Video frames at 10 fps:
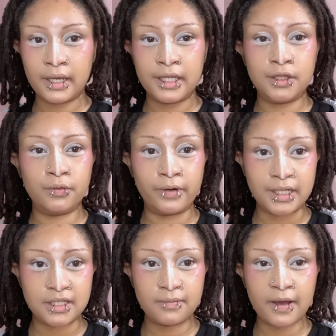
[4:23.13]
And the
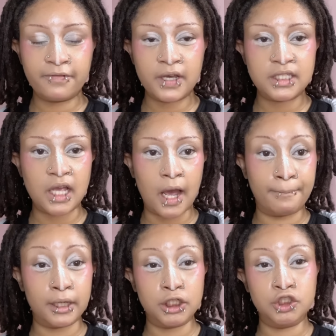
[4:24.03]
rest of my face,
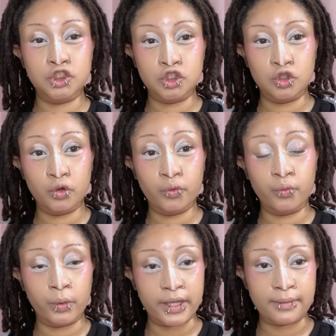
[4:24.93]
I'm going to do
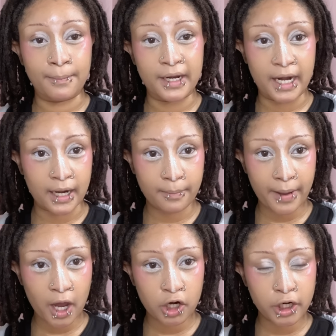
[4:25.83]
with banana
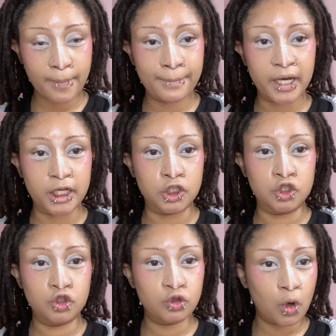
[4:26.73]
powder, but
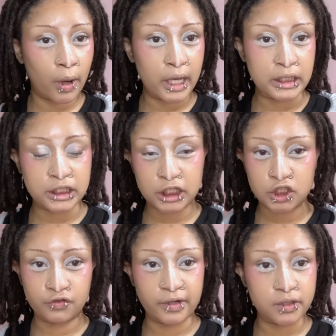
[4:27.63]
you go ahead and set
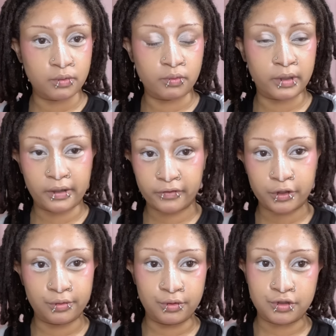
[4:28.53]
your face with whatever
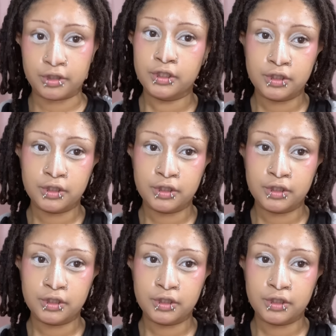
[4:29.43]
you usually